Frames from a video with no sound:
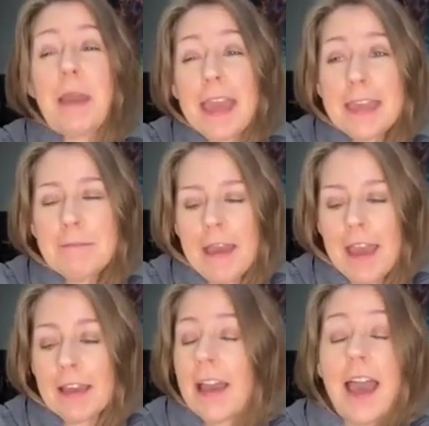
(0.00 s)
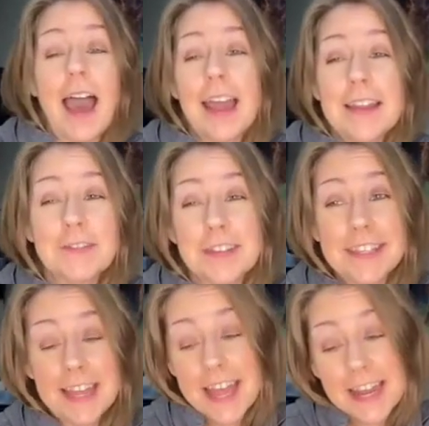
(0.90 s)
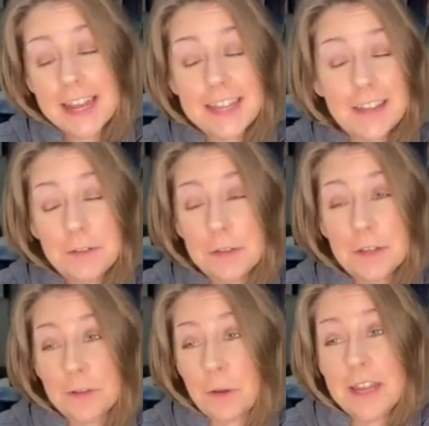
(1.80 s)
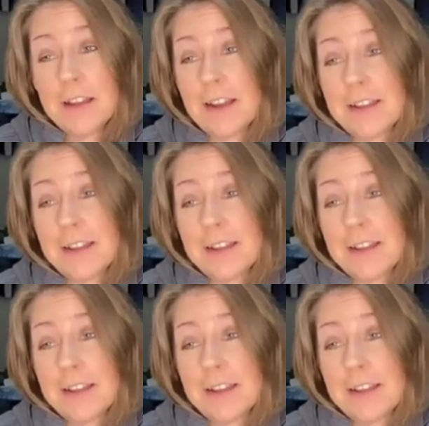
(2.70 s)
Payback. I never said I'd get you a good grade